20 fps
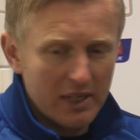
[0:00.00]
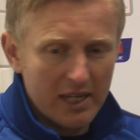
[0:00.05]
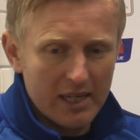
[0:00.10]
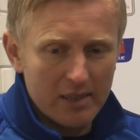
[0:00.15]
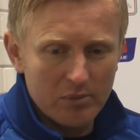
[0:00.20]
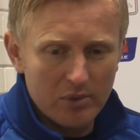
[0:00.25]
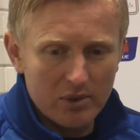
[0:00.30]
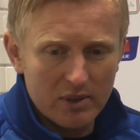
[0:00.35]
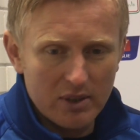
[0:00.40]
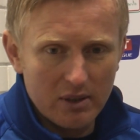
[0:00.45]

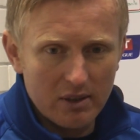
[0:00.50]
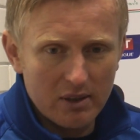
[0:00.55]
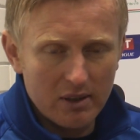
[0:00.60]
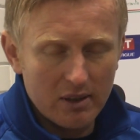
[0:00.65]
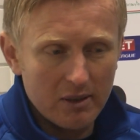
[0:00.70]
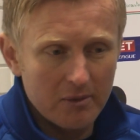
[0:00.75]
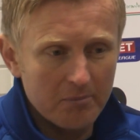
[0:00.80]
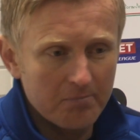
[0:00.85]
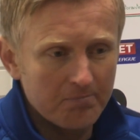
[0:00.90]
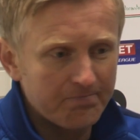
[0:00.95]
games
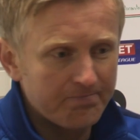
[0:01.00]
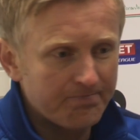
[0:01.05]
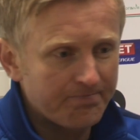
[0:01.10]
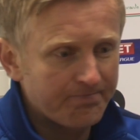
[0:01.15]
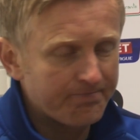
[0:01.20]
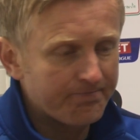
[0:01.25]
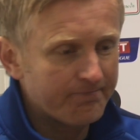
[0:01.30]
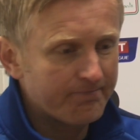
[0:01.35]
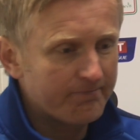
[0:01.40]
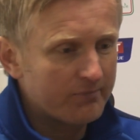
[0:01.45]
that
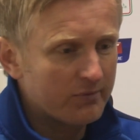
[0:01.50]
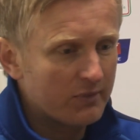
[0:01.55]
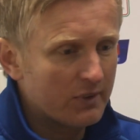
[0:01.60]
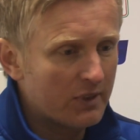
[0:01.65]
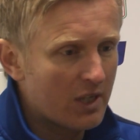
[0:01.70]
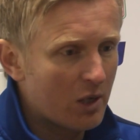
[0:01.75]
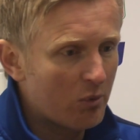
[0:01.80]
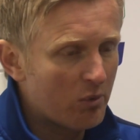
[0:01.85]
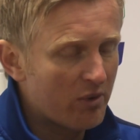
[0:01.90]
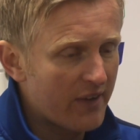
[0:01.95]

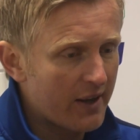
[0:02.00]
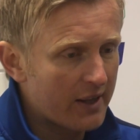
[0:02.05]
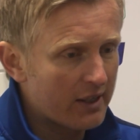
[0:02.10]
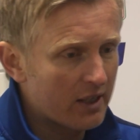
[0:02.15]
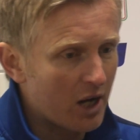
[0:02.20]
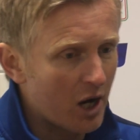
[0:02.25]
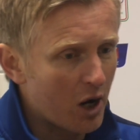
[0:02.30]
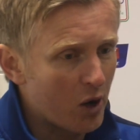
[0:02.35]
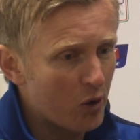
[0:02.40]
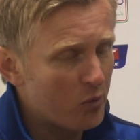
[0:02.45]
we've
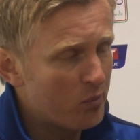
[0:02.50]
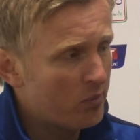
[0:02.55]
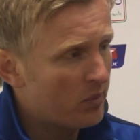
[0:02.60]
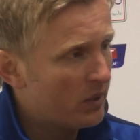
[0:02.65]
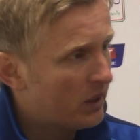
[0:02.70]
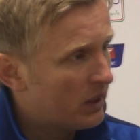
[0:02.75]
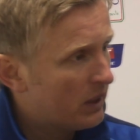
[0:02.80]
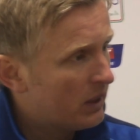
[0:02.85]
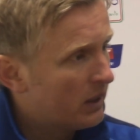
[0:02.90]
had at home,